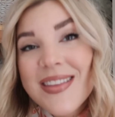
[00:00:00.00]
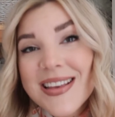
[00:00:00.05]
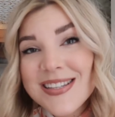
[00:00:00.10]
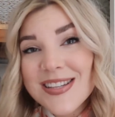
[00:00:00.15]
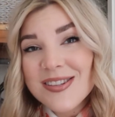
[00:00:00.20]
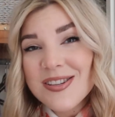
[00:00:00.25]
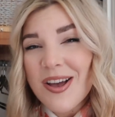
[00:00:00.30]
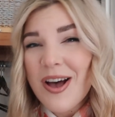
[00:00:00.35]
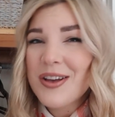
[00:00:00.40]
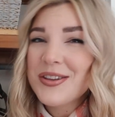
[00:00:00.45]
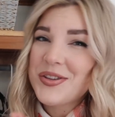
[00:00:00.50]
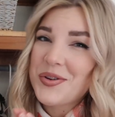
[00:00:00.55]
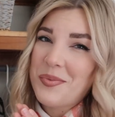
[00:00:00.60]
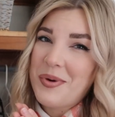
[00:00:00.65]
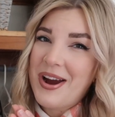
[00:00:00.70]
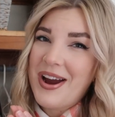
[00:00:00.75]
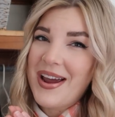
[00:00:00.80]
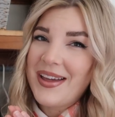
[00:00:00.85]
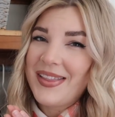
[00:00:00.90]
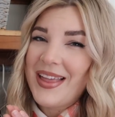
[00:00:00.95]
This is also
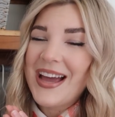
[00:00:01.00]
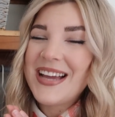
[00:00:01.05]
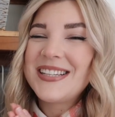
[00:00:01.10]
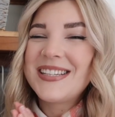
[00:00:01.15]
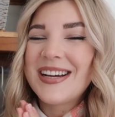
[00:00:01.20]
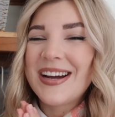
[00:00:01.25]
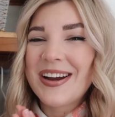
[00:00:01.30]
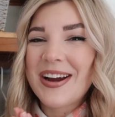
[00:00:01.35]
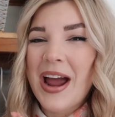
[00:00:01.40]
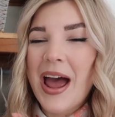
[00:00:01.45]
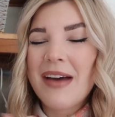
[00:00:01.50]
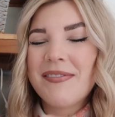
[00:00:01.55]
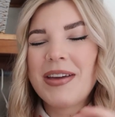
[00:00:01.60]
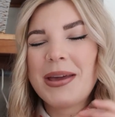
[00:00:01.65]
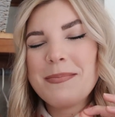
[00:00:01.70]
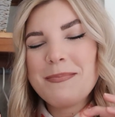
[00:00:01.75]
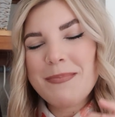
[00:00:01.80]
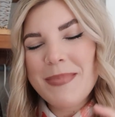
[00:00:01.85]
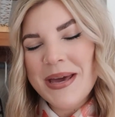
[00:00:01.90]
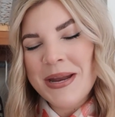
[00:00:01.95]
where I let Derek have
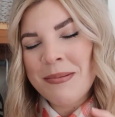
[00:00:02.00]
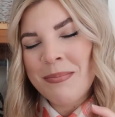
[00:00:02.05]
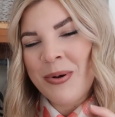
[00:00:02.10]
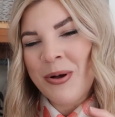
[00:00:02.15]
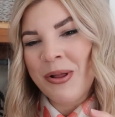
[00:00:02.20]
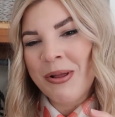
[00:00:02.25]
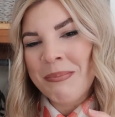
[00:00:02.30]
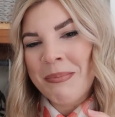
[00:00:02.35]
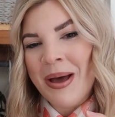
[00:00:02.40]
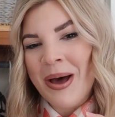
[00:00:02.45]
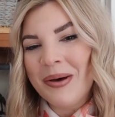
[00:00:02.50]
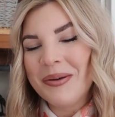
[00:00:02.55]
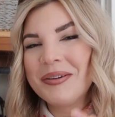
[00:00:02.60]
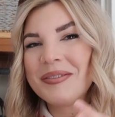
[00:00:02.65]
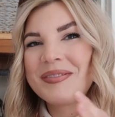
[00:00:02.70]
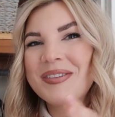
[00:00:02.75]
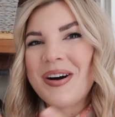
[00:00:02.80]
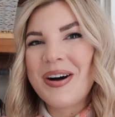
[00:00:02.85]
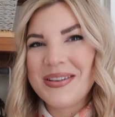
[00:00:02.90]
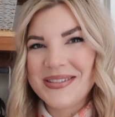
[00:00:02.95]
a minimal amount
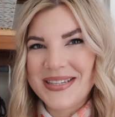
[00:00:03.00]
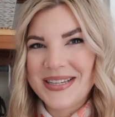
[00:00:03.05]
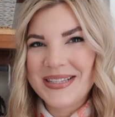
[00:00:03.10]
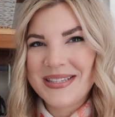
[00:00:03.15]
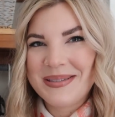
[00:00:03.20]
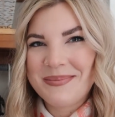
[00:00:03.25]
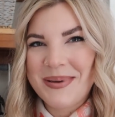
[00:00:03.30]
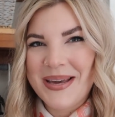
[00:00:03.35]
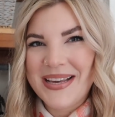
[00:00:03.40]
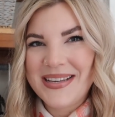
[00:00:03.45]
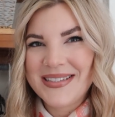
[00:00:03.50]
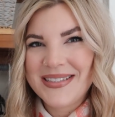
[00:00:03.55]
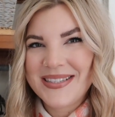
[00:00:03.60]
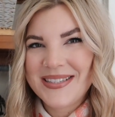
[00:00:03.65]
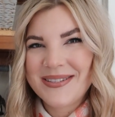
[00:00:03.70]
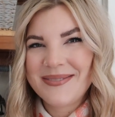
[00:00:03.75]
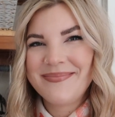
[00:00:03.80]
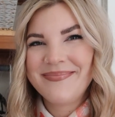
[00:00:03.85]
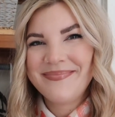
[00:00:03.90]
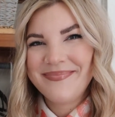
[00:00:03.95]
of closet
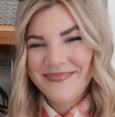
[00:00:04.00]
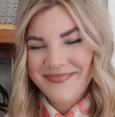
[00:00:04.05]
space.